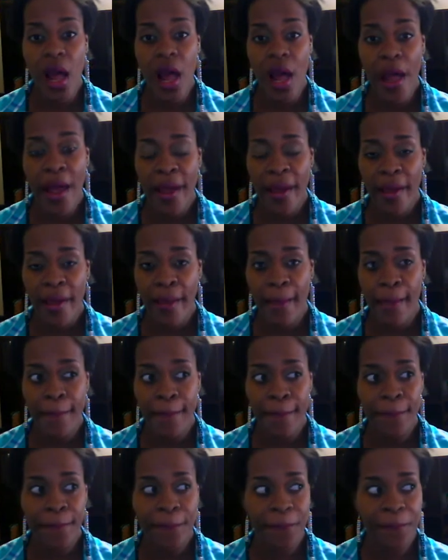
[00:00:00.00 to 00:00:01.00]

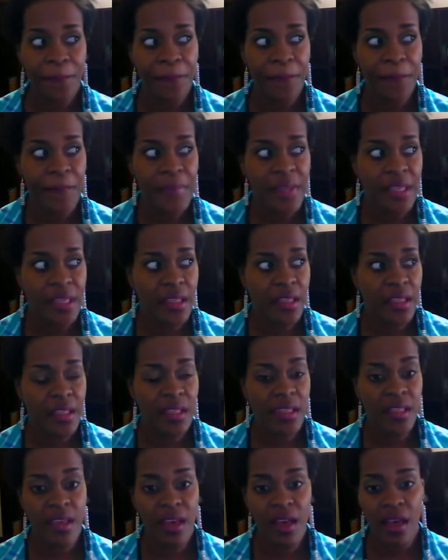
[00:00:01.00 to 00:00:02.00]
Um,
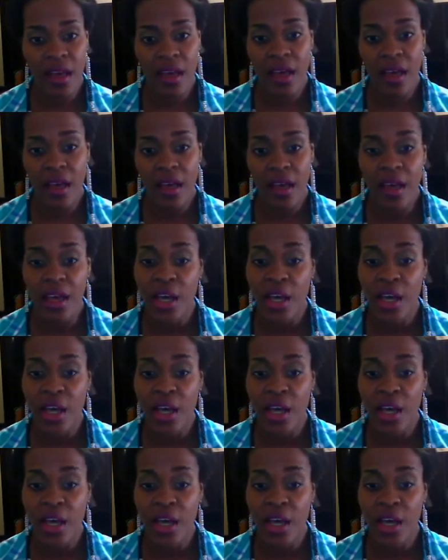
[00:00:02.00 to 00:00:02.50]
yeah.